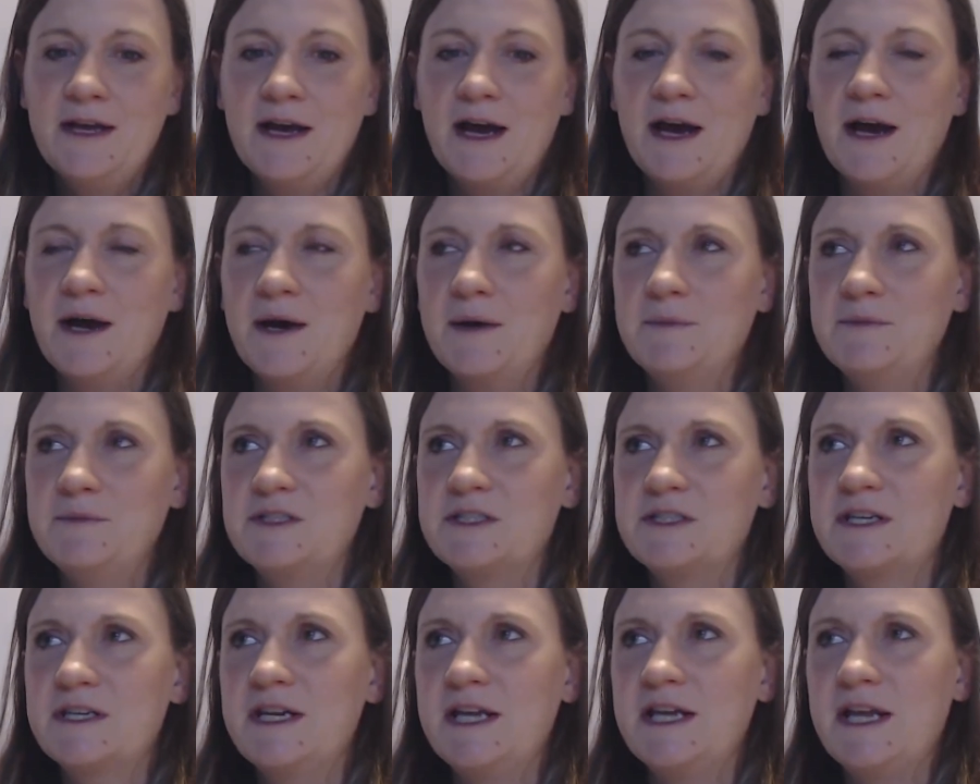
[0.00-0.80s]
I'm
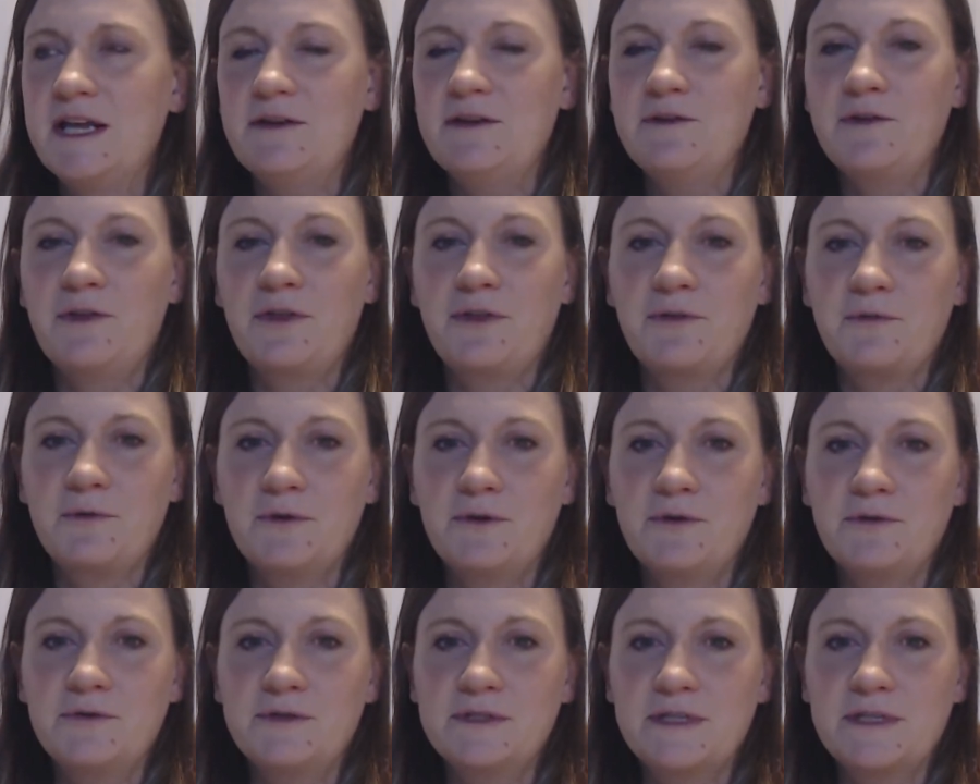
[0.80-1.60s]
just going to get you
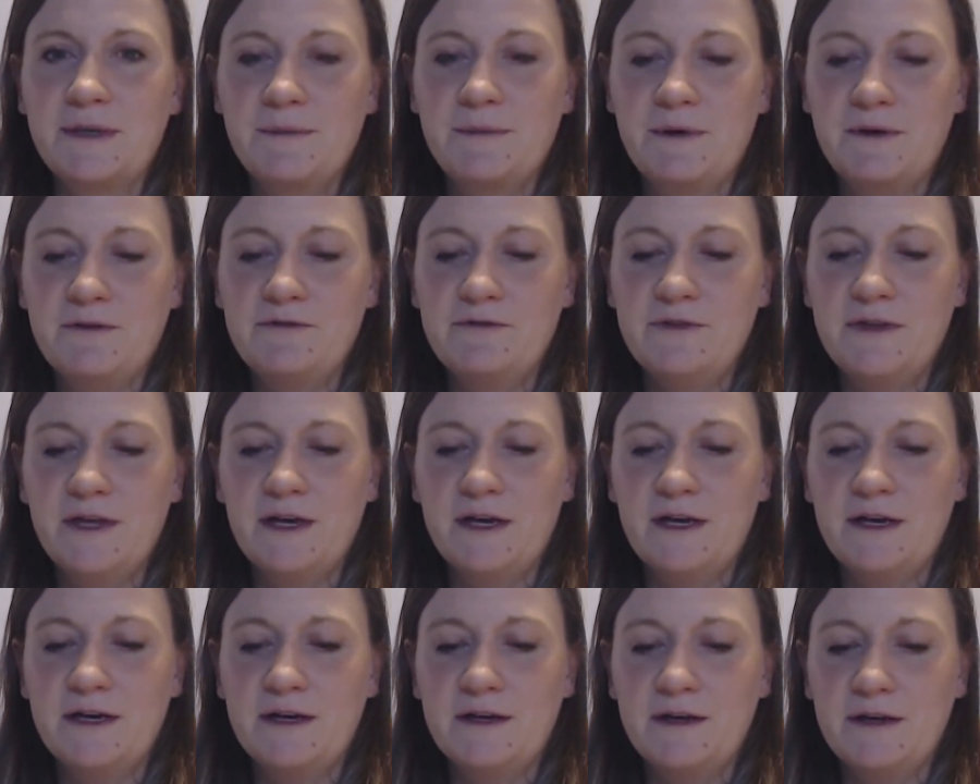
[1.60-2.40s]
through some of
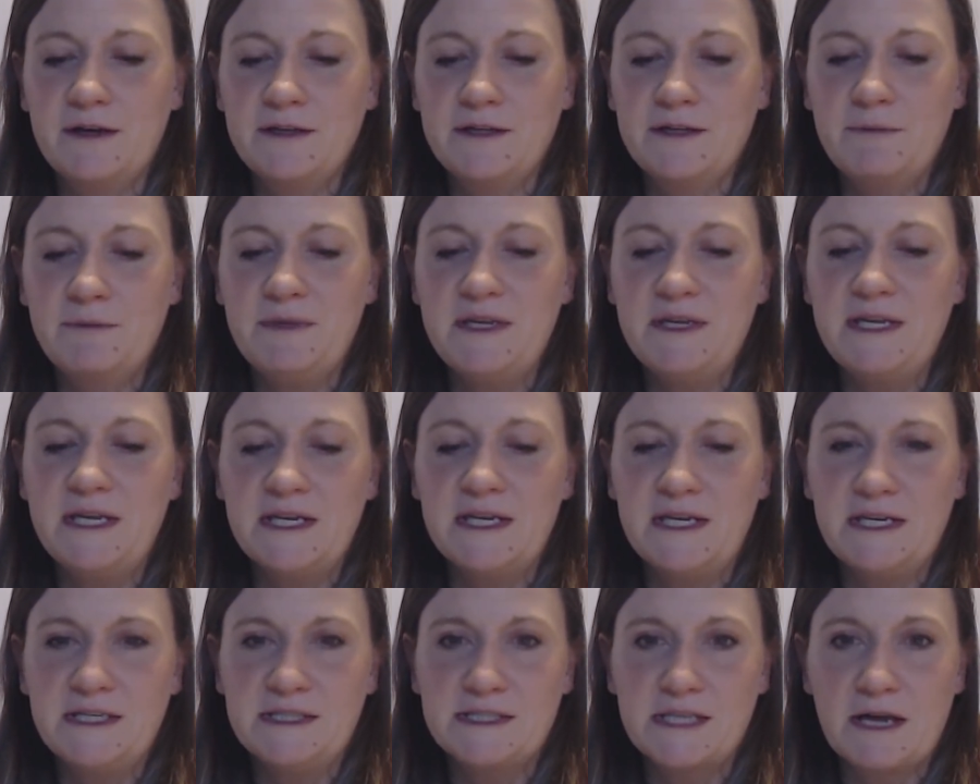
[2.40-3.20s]
the
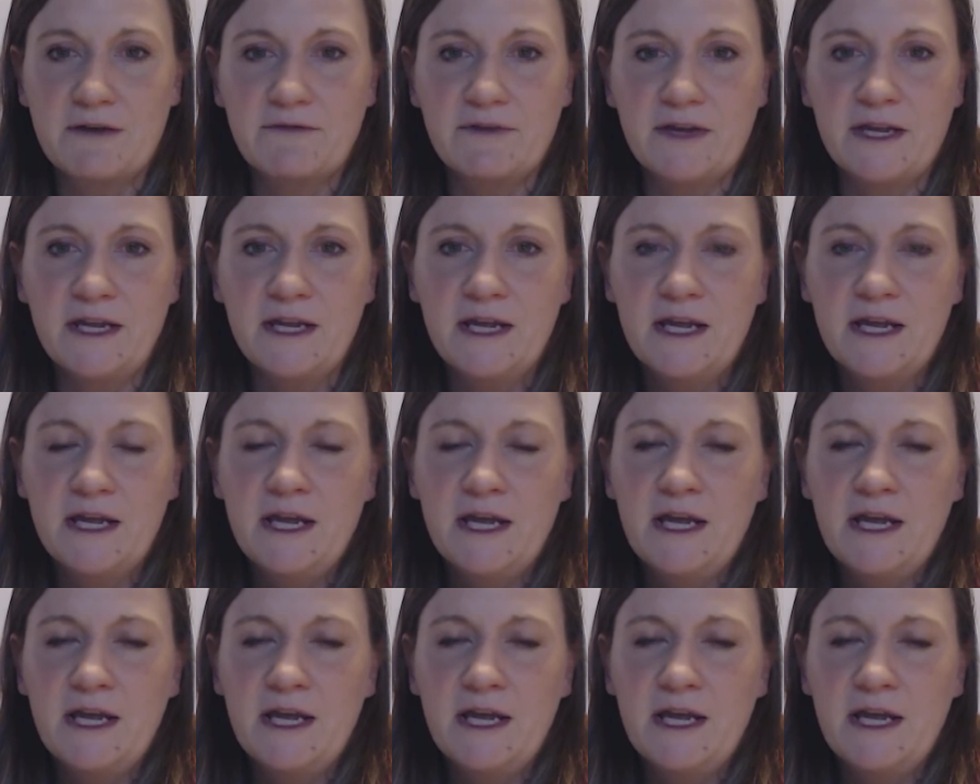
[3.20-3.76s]
beginnings of it.